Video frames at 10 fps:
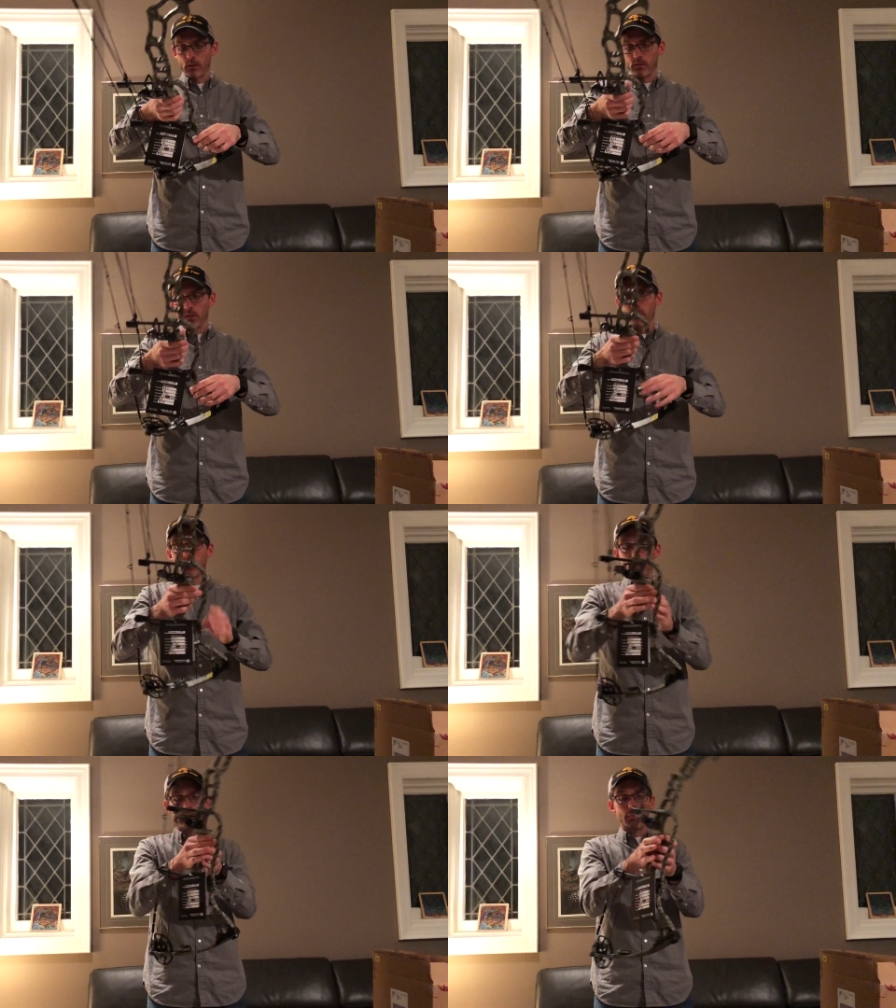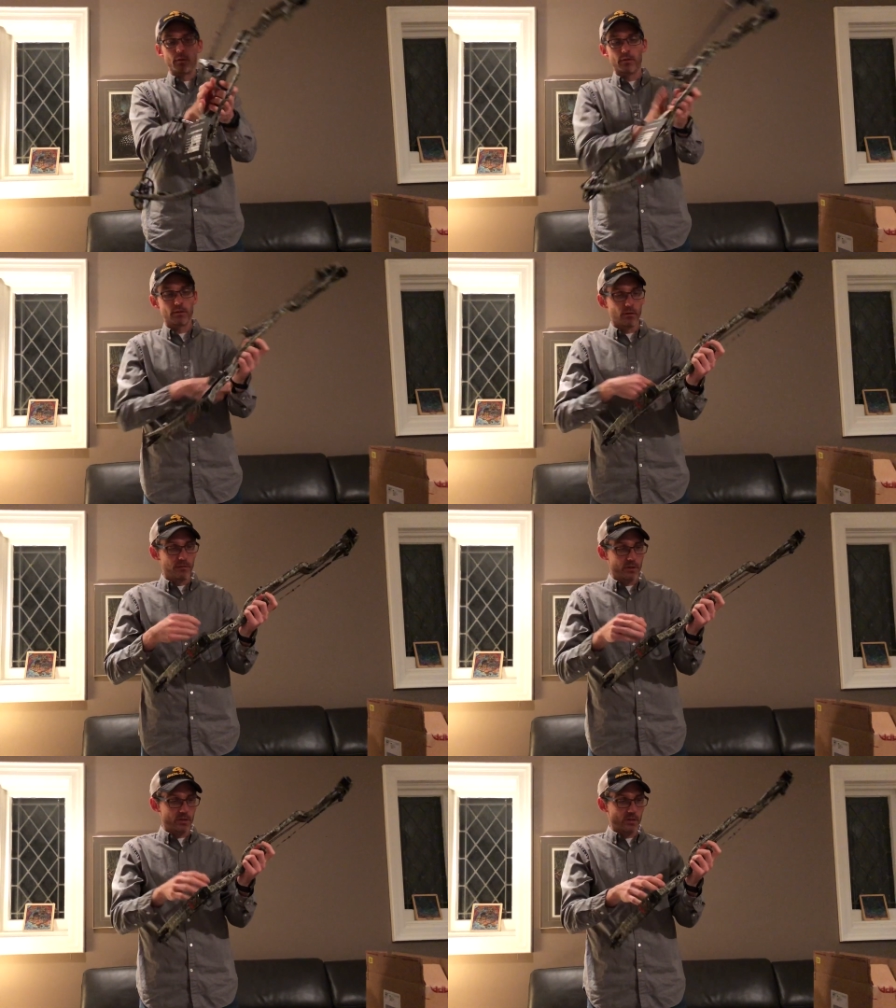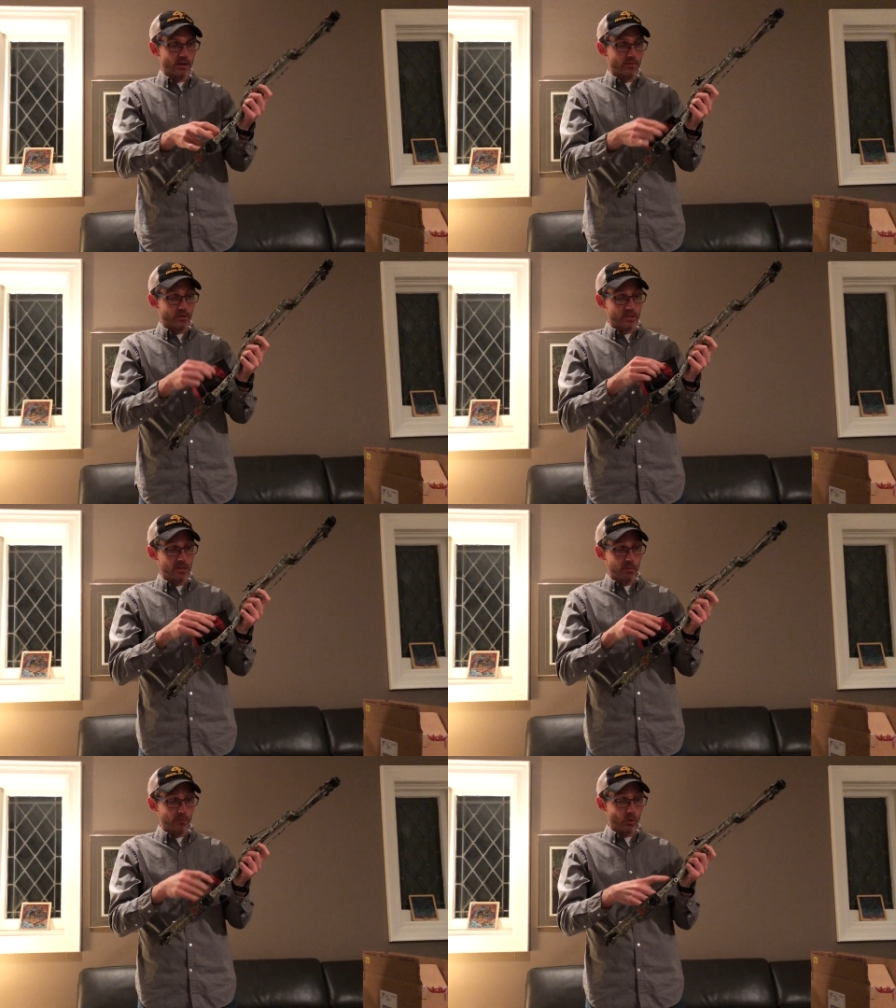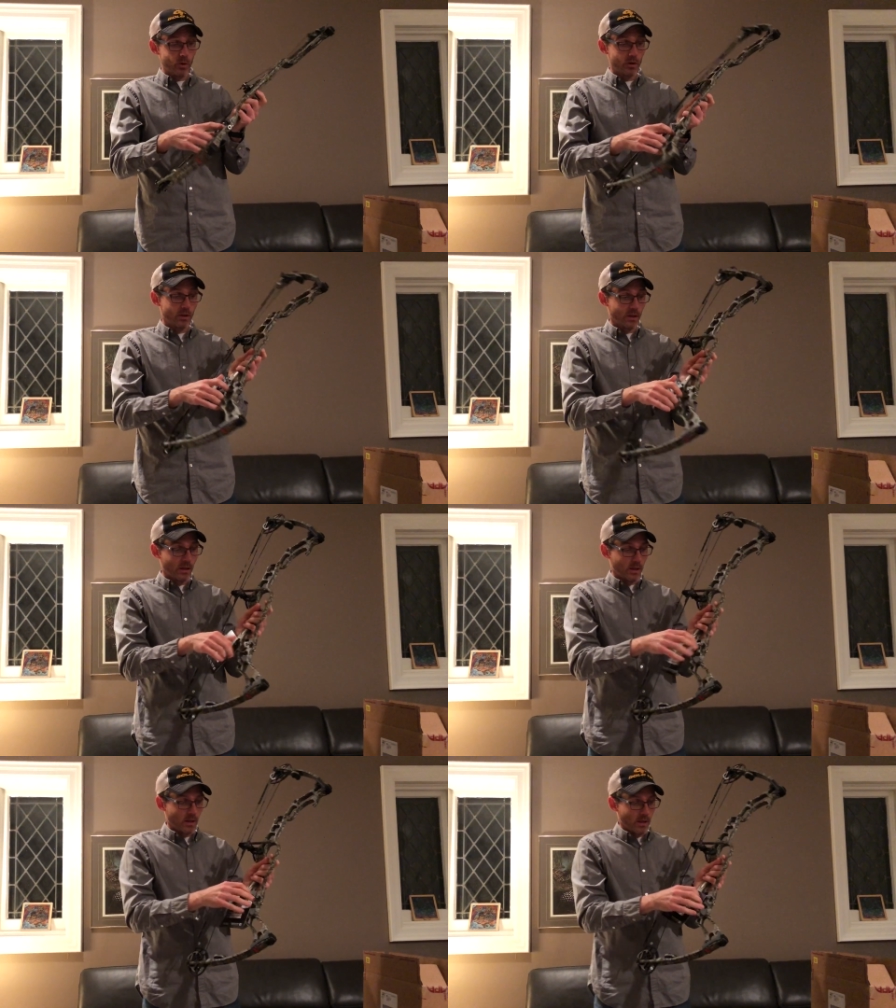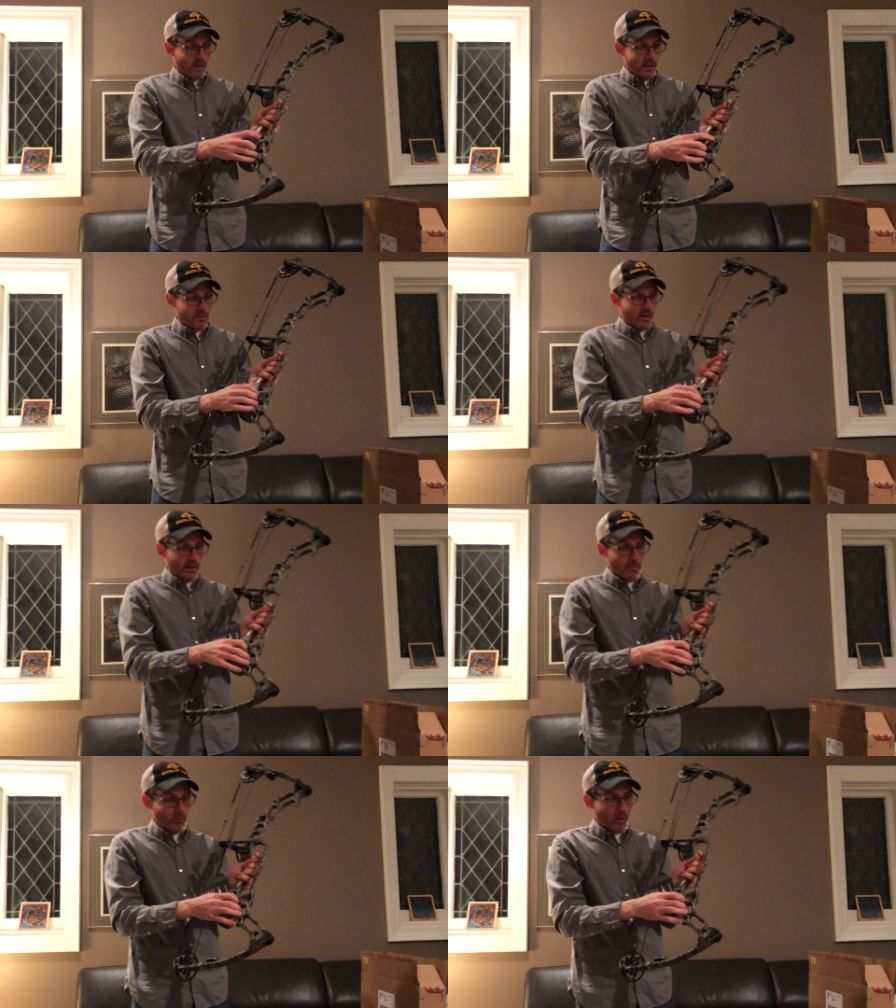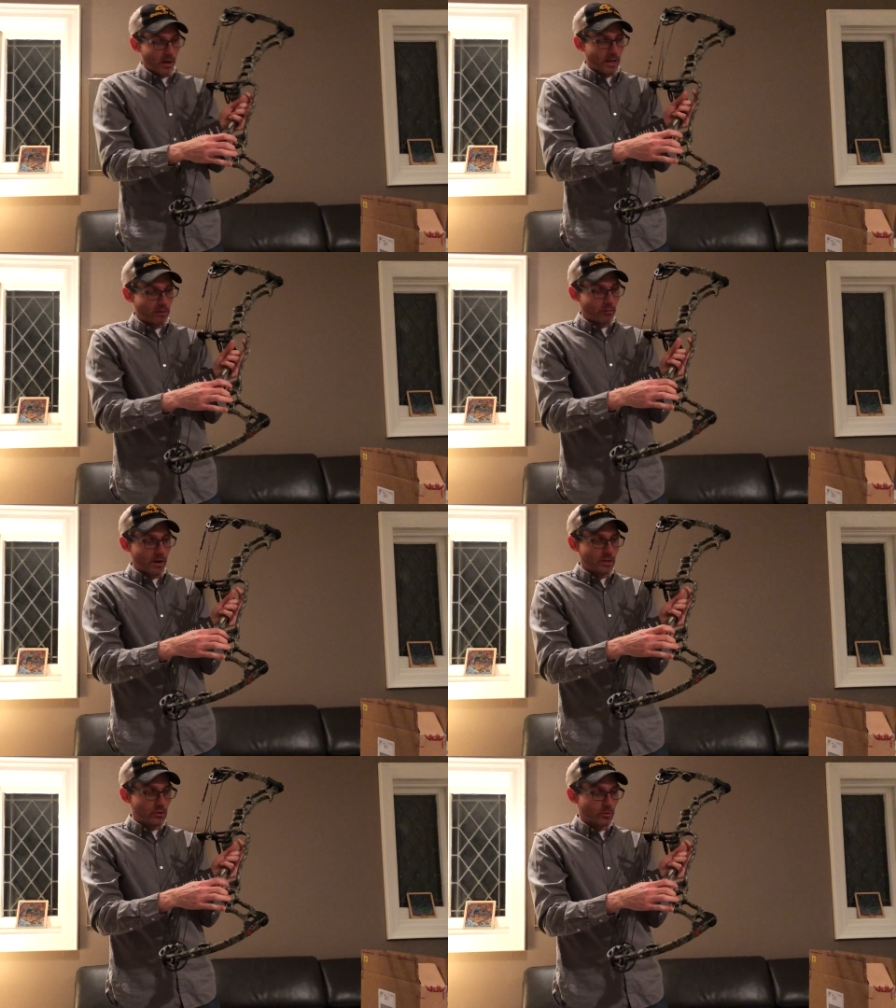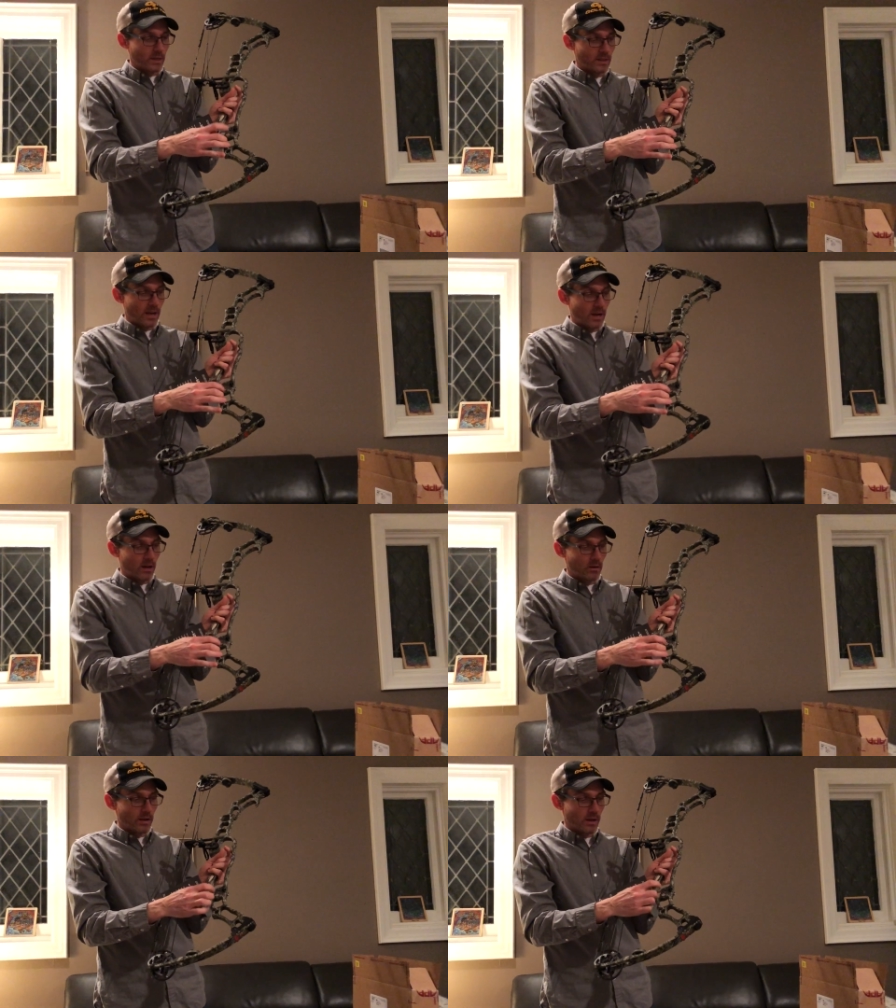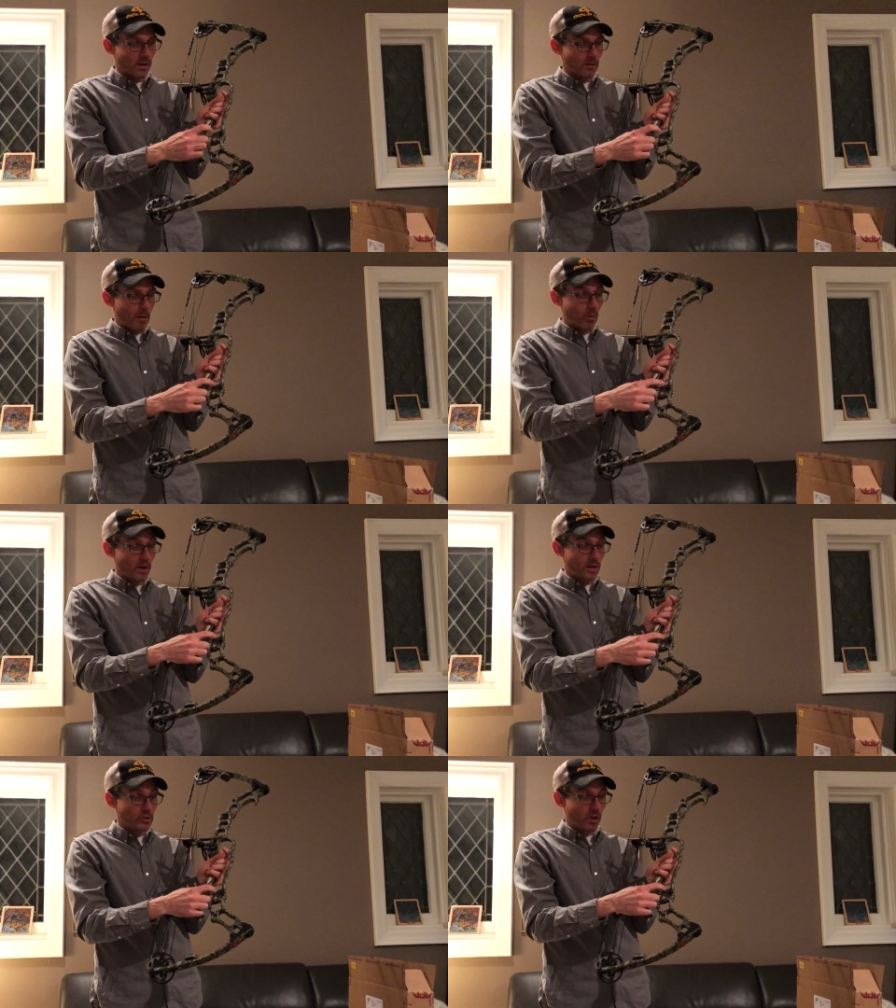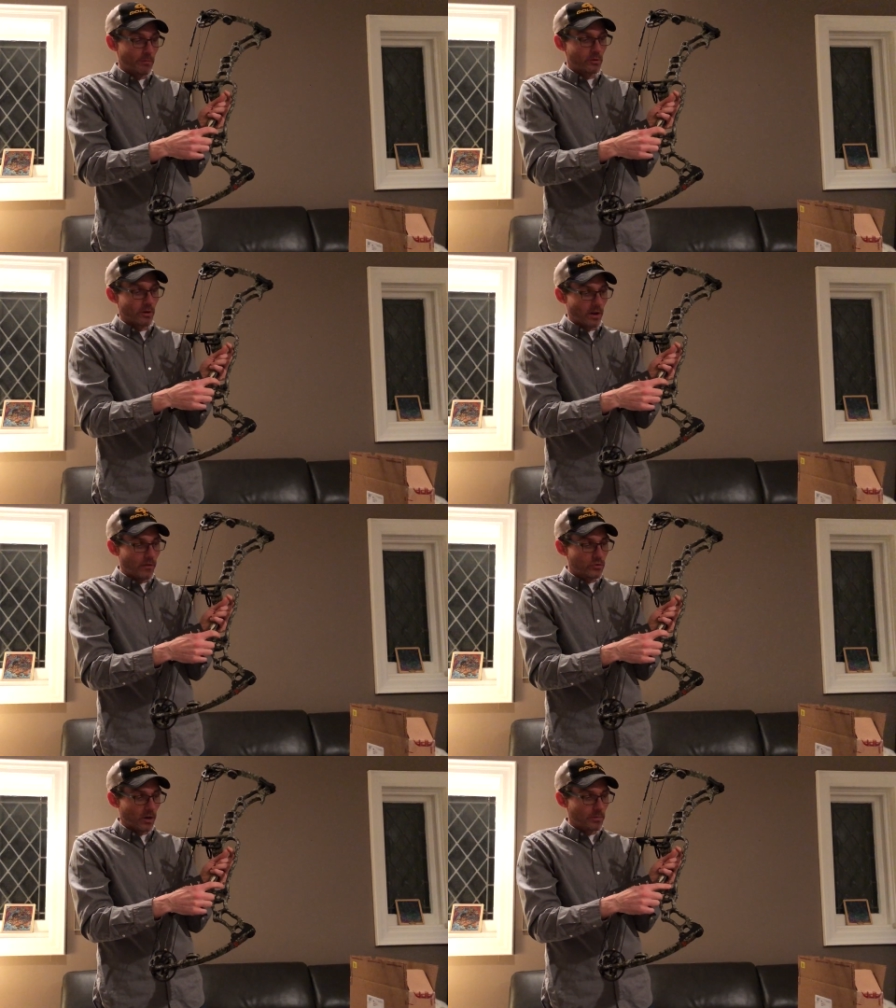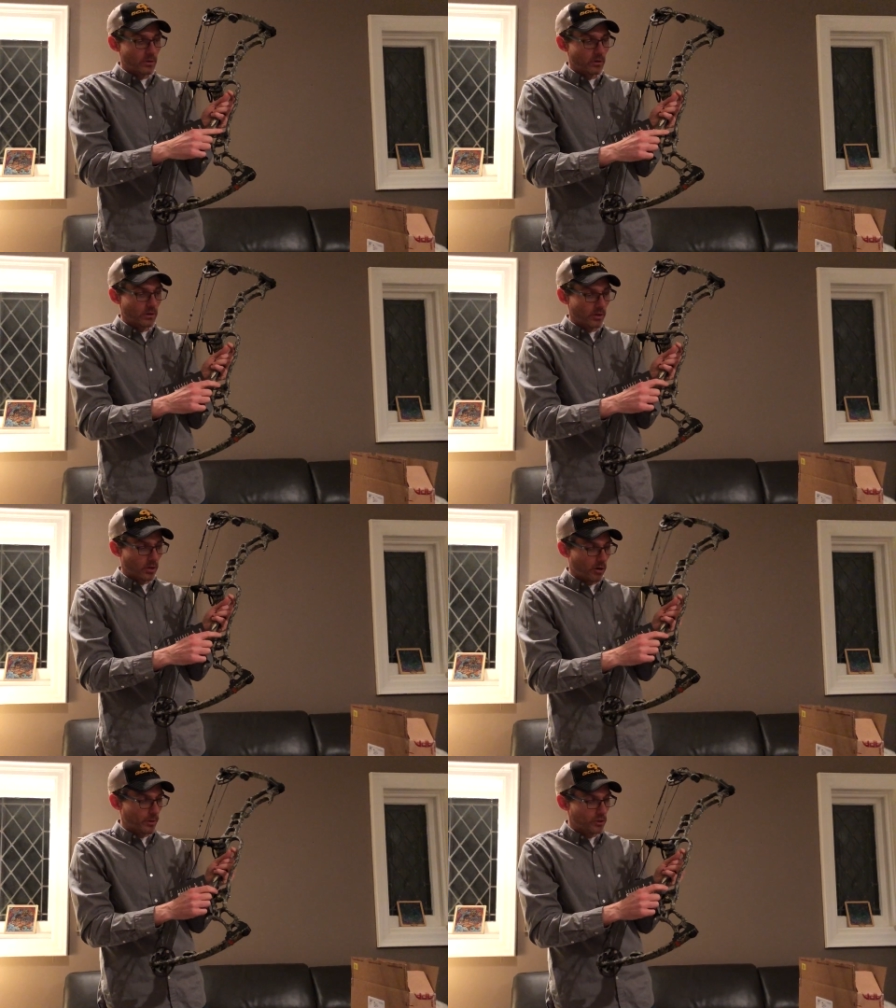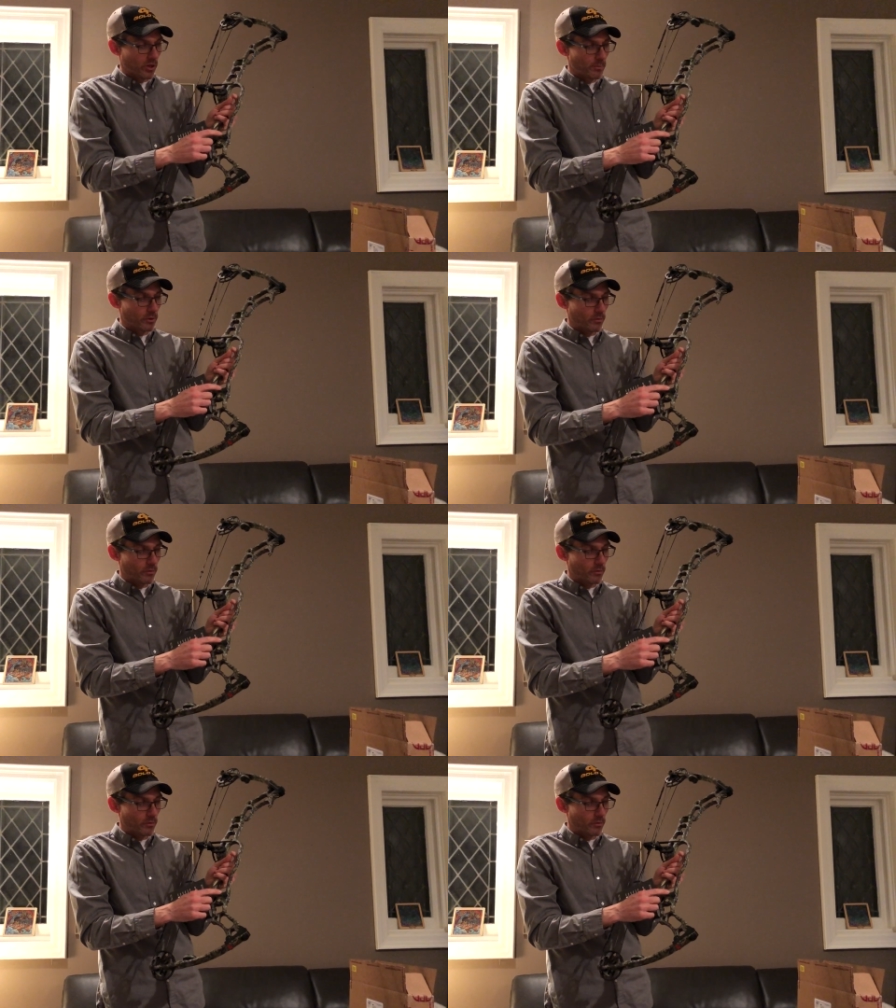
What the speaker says: It's also got a couple other little features that I've never seen before. It's got a broadhead wrench right there, a broadhead sharpener, a knife sharpener, a carbide sharpener